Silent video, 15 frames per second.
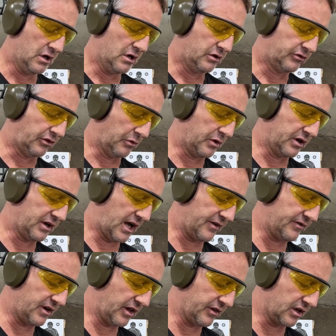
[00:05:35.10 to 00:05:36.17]
So we have
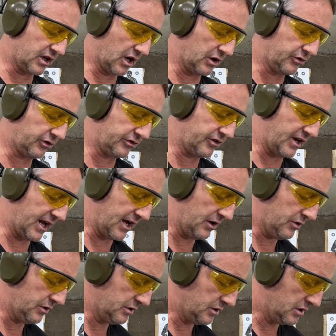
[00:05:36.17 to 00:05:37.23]
another go just now
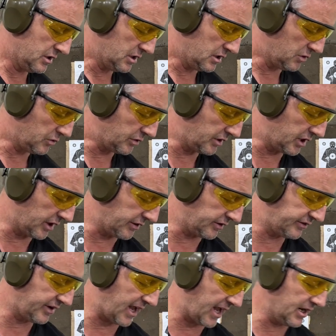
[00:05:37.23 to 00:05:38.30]
with another
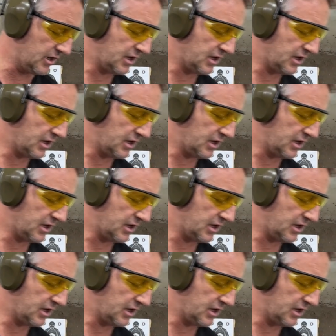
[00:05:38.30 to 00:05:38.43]
10.